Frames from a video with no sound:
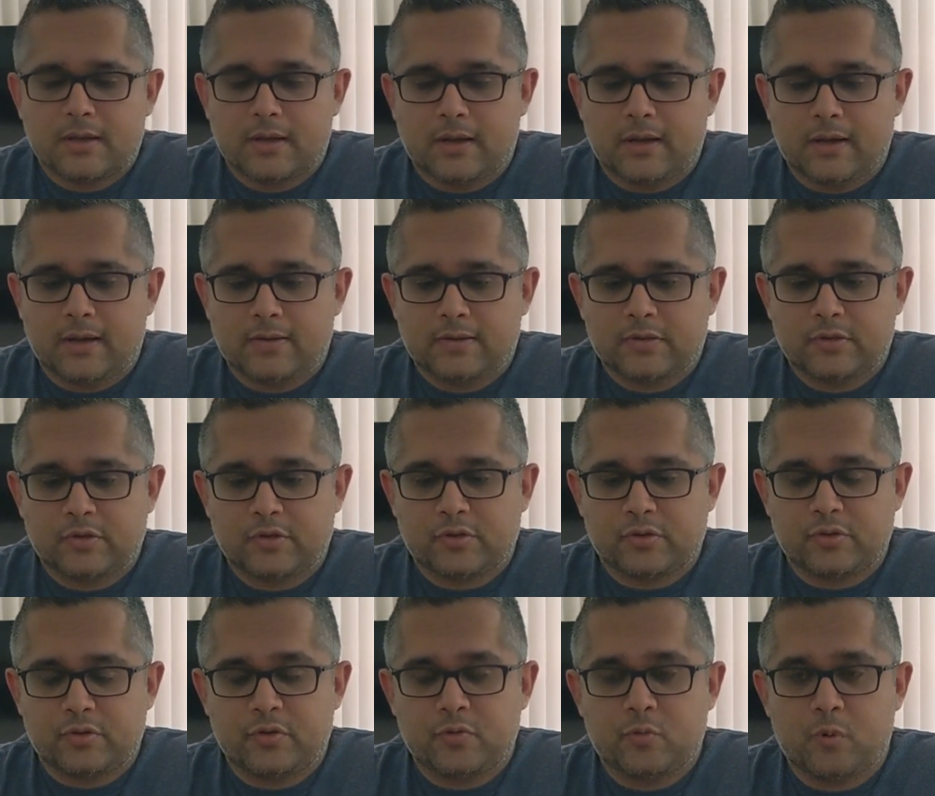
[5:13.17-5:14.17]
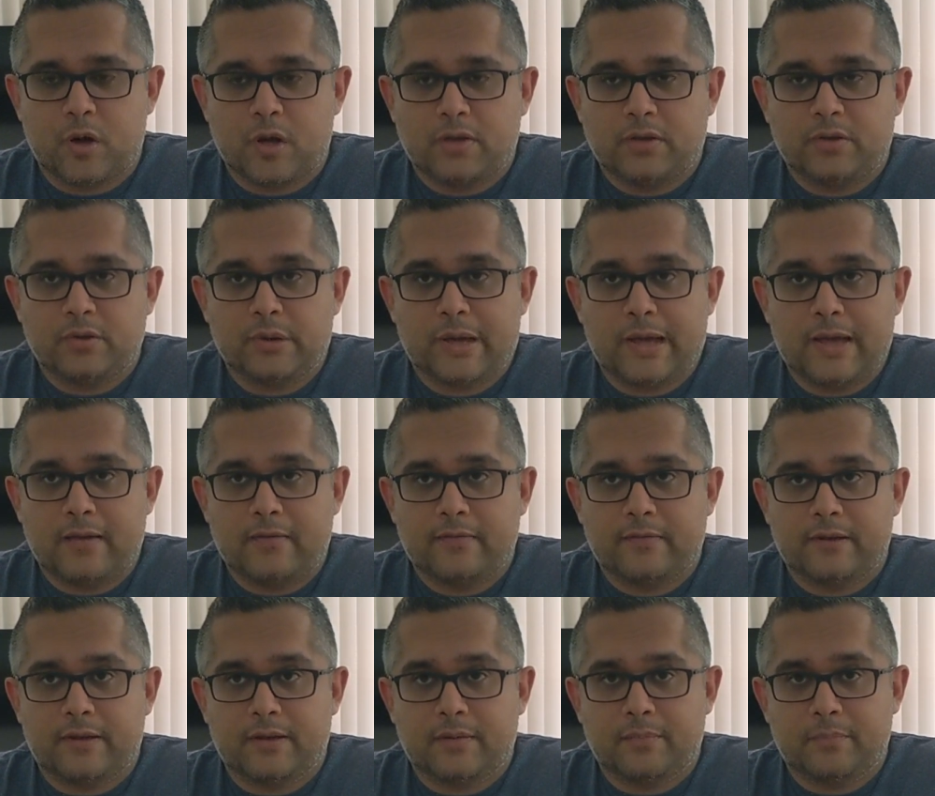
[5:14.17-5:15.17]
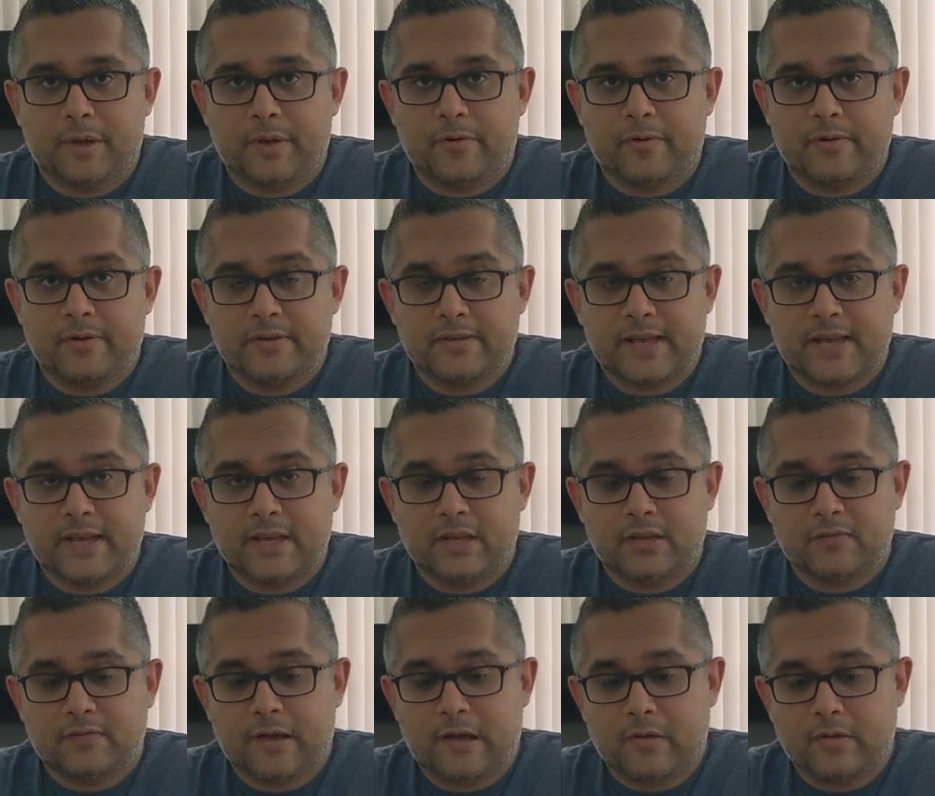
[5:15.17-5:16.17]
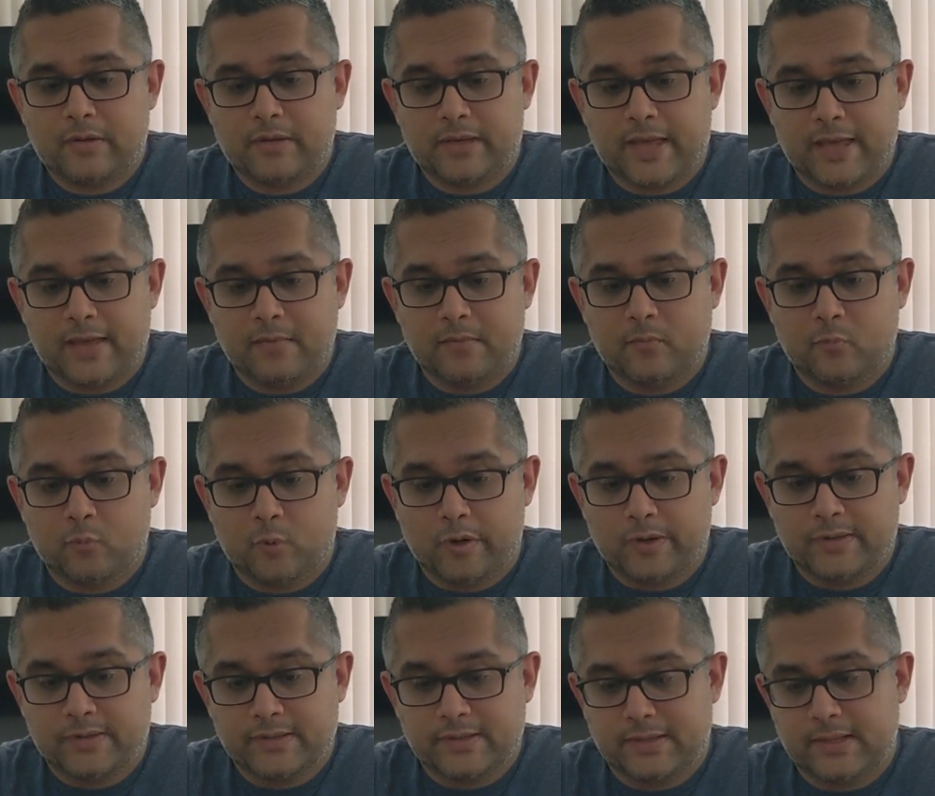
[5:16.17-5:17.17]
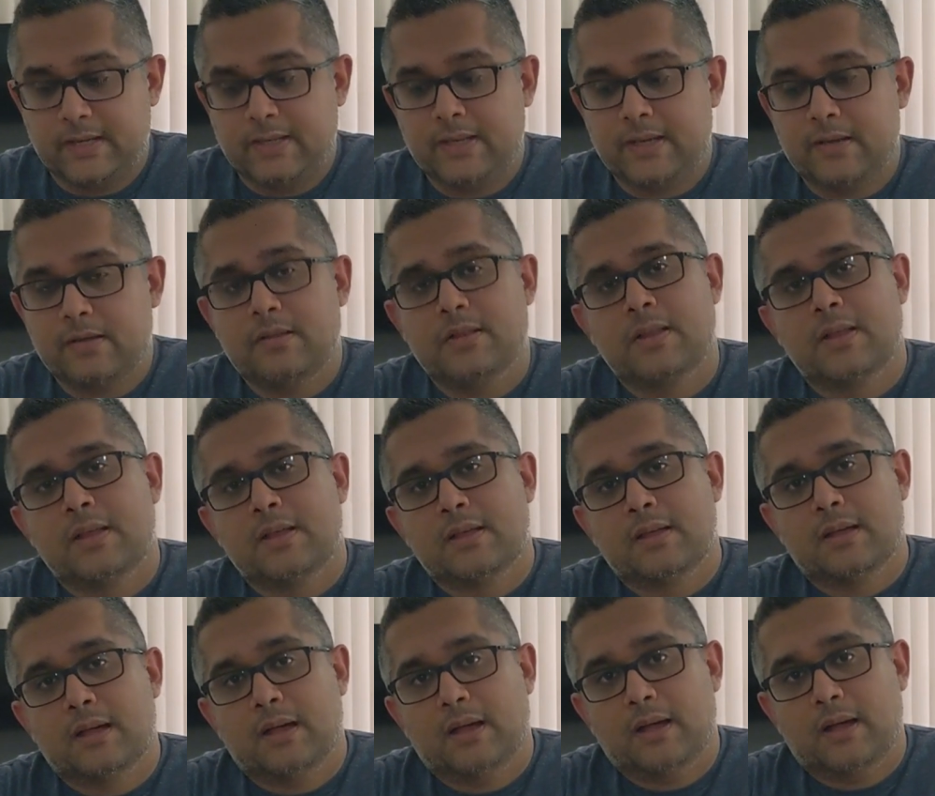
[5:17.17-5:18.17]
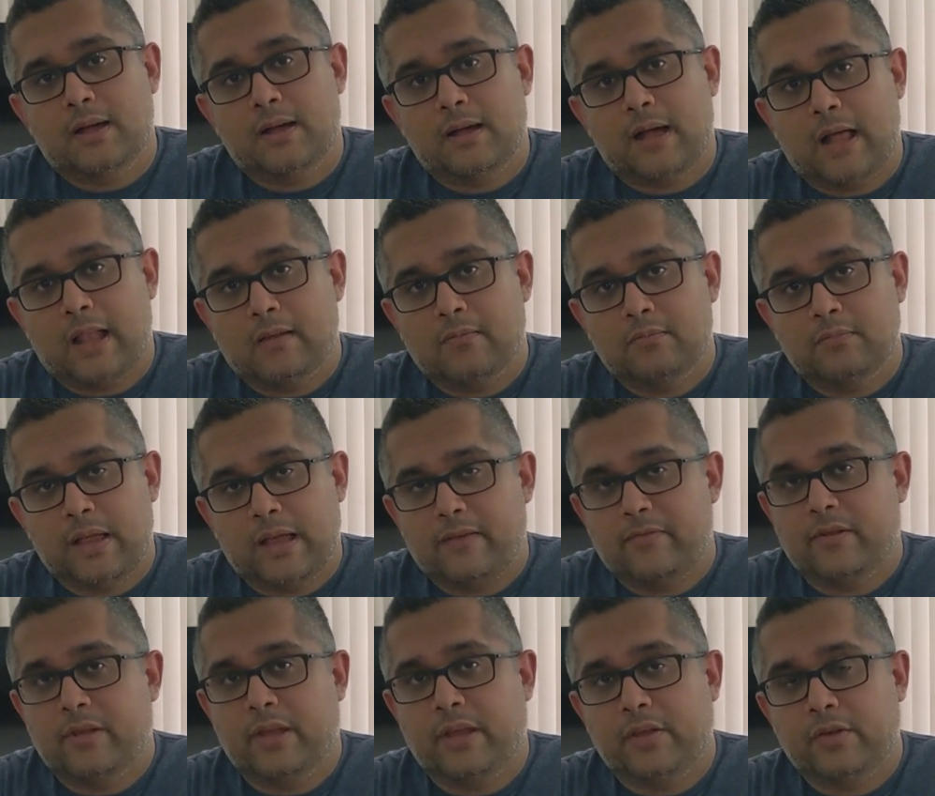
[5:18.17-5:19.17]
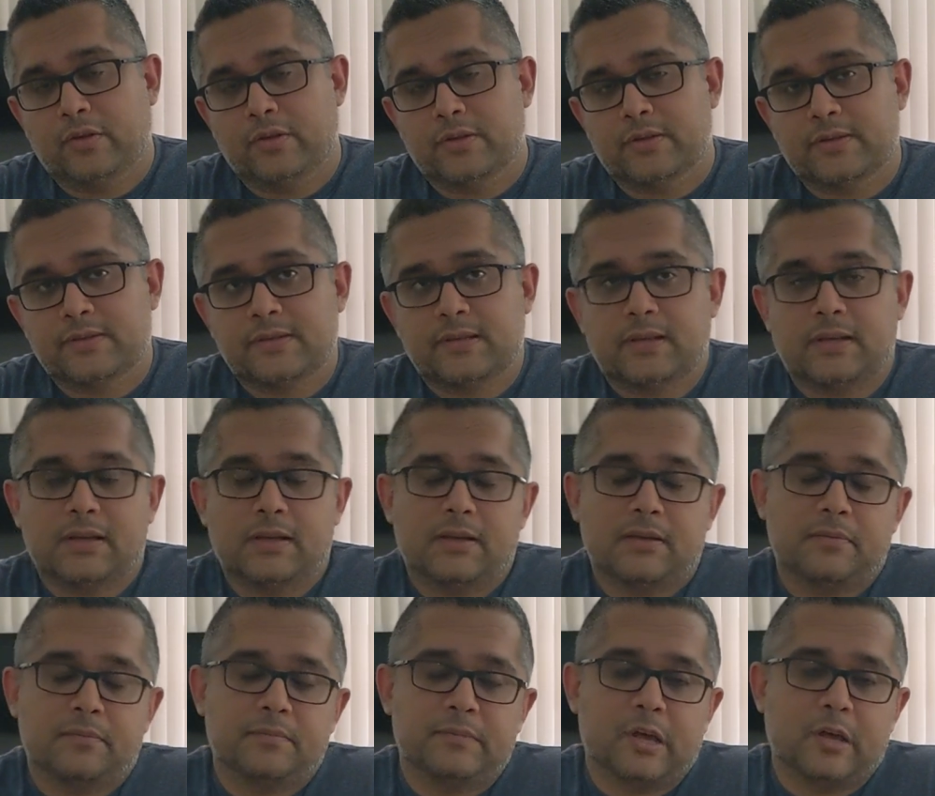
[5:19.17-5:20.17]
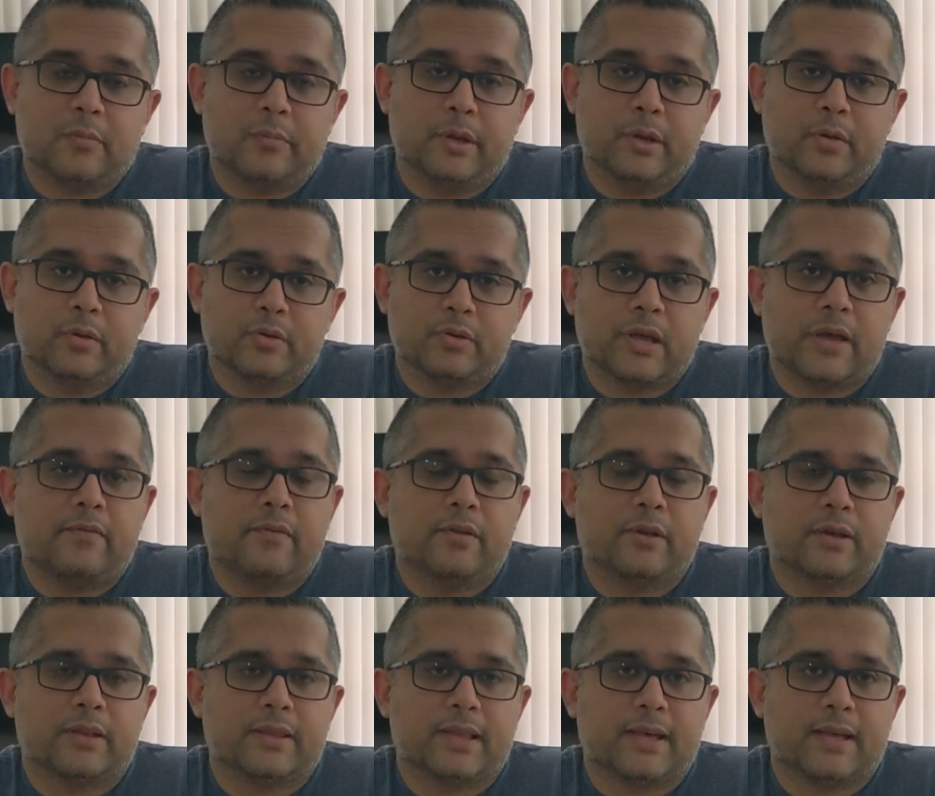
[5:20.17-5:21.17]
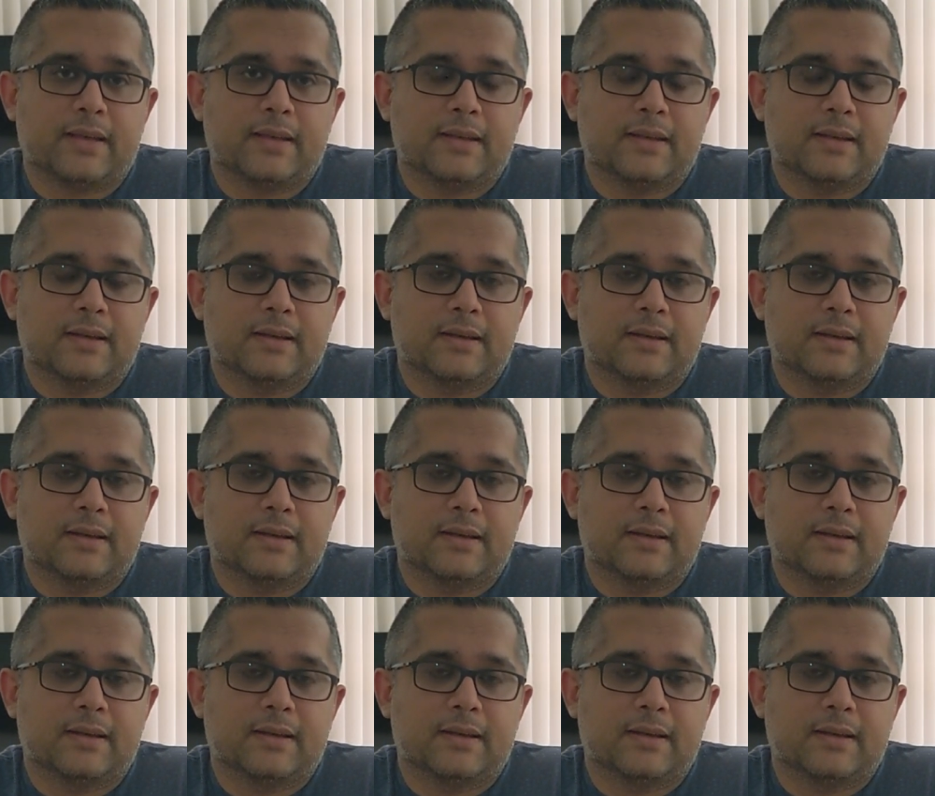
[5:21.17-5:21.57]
So should you want to have a better understanding of how the game works in detail, I'll have a link to this down below, so have a look at that,